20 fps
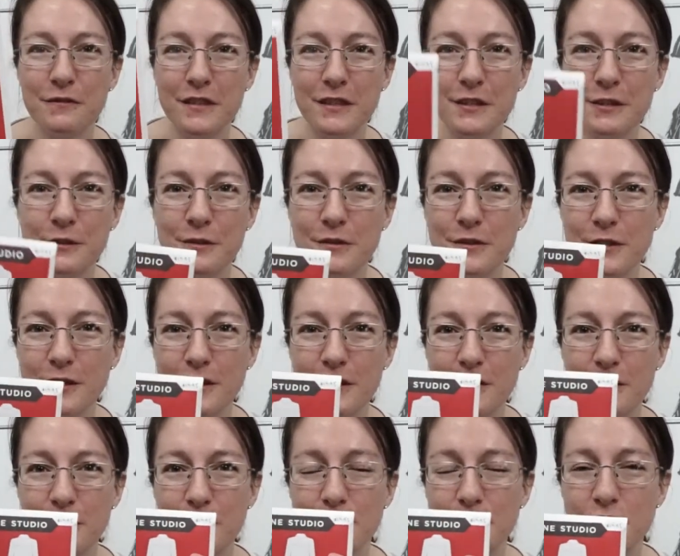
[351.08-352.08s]
views. You
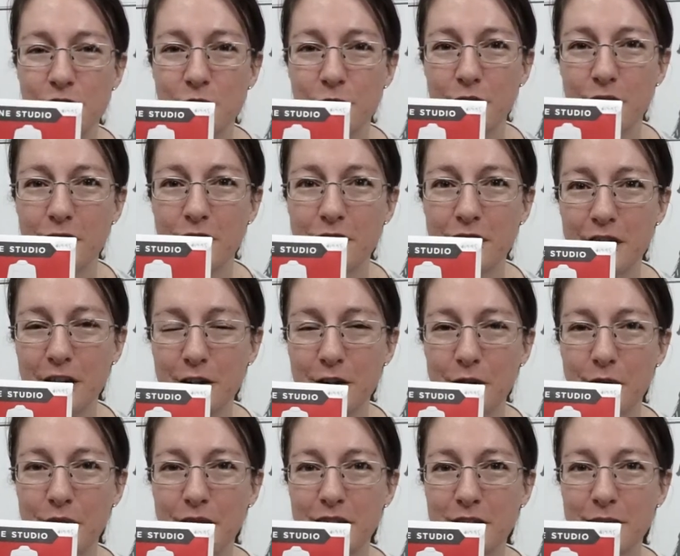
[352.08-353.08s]
can do a shorter
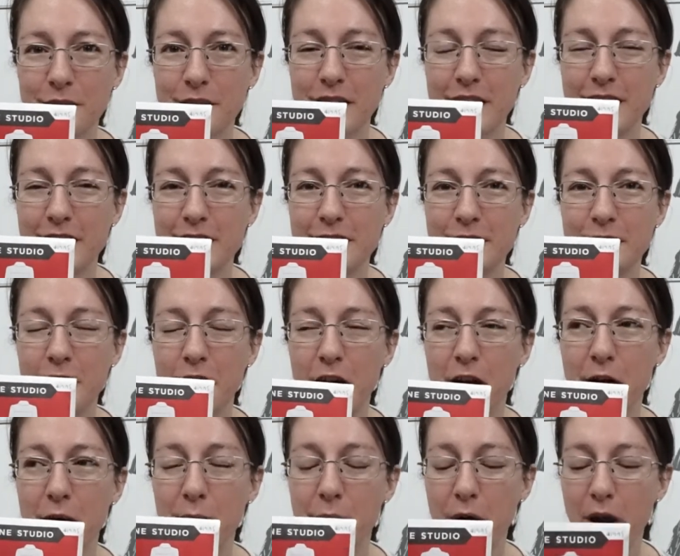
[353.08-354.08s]
view. This one hits
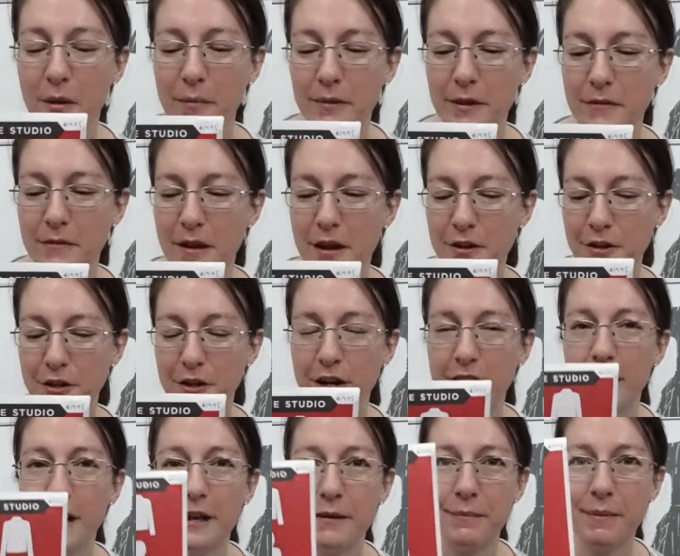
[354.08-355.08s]
probably around your
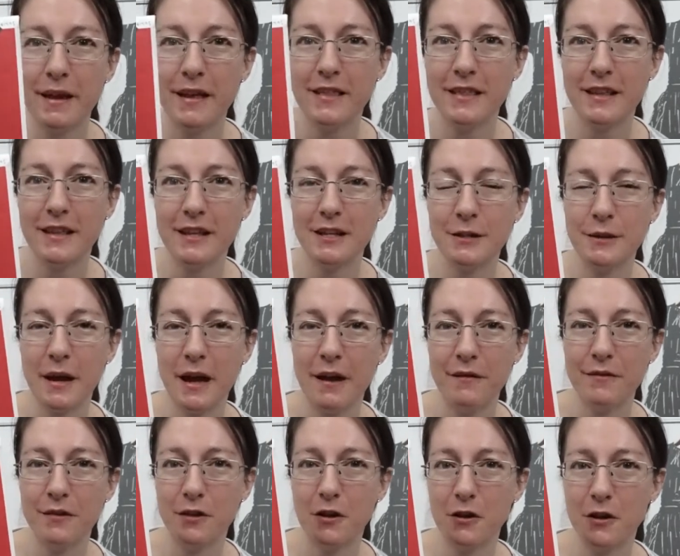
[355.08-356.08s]
hip, and then you
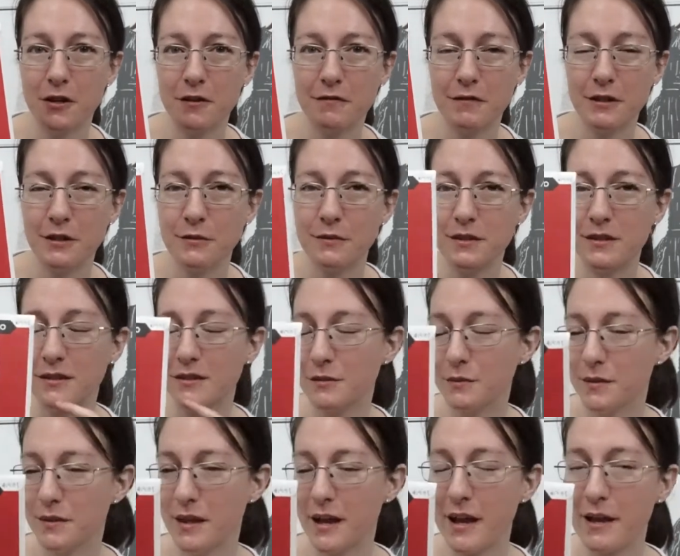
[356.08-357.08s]
have the longer view, which is the
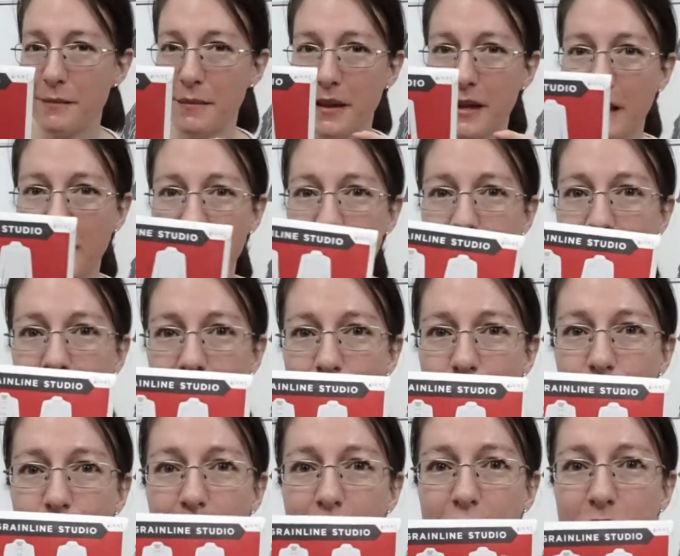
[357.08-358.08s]
one that I made. And
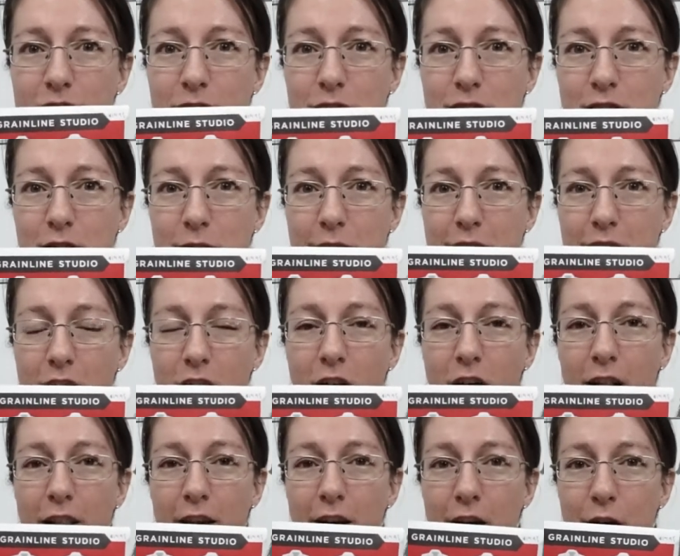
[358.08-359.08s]
you can also do a
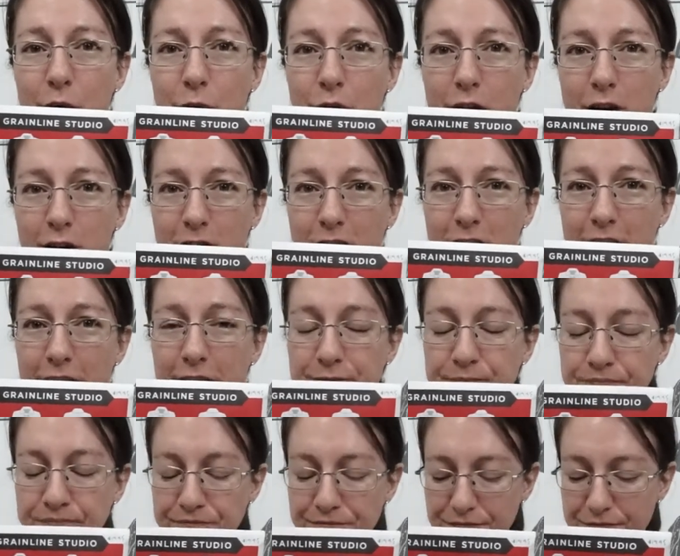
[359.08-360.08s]
collar or a hood.
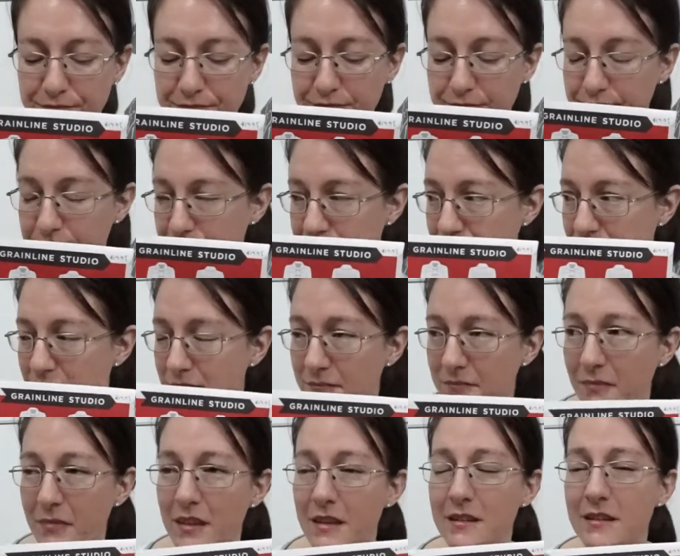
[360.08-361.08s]

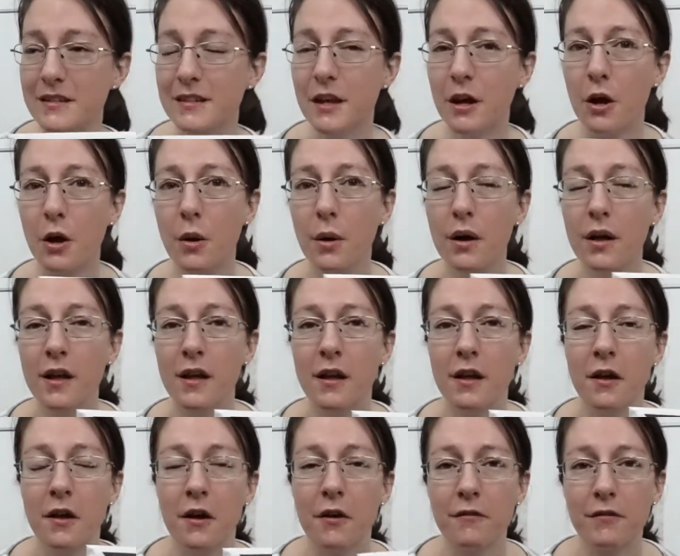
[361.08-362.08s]
So
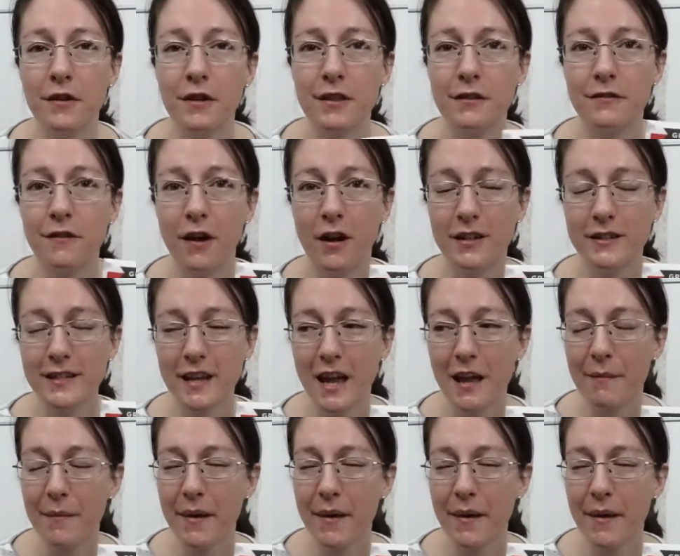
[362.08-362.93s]
for the fall time,